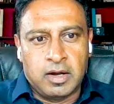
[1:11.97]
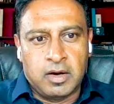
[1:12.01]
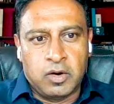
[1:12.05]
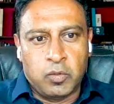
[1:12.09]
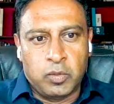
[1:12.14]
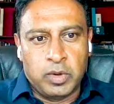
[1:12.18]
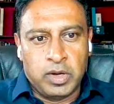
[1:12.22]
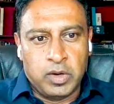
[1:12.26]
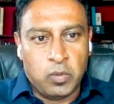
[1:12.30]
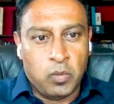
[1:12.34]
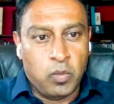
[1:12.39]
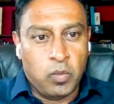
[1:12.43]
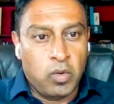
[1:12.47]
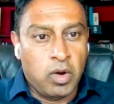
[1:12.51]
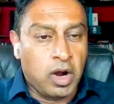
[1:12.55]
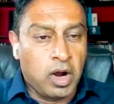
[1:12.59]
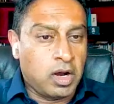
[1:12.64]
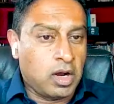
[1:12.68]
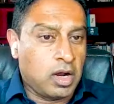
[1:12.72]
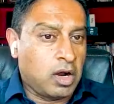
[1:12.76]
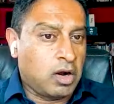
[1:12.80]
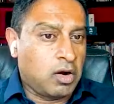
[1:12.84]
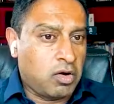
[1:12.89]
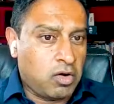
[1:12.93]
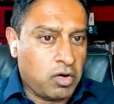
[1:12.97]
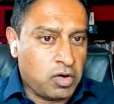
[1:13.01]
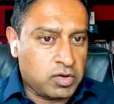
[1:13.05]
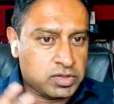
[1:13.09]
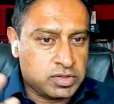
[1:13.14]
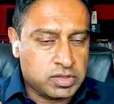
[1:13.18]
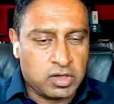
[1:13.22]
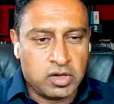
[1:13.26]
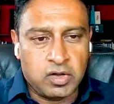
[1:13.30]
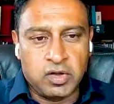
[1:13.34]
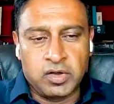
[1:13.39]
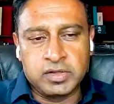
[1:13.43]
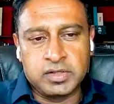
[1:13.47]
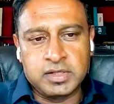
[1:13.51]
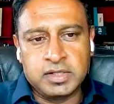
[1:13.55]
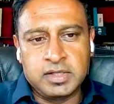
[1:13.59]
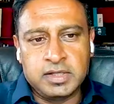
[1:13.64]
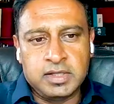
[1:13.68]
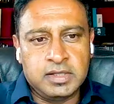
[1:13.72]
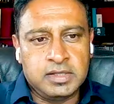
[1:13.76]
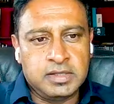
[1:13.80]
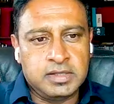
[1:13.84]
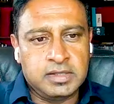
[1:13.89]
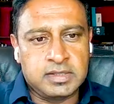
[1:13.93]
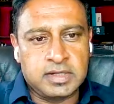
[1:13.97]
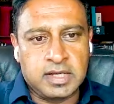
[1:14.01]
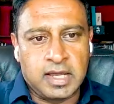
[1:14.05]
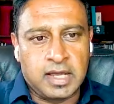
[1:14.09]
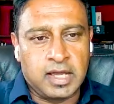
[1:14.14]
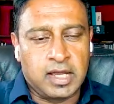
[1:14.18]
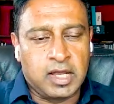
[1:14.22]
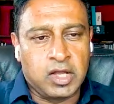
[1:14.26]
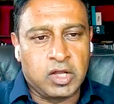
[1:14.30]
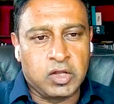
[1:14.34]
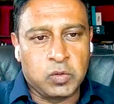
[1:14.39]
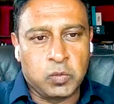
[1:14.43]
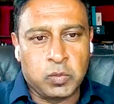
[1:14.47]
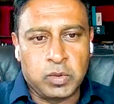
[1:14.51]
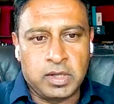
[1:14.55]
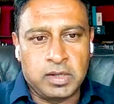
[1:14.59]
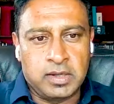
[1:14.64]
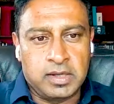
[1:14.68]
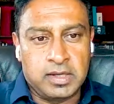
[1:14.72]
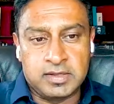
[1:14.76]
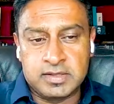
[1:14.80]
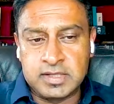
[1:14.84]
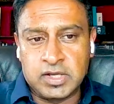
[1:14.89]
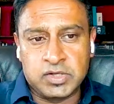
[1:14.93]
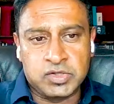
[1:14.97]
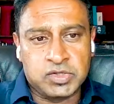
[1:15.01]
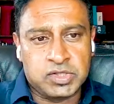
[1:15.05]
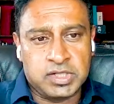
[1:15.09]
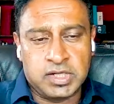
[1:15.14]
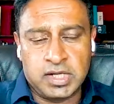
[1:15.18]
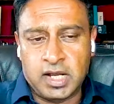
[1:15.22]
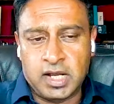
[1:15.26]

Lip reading: We work across the continent, and we essentially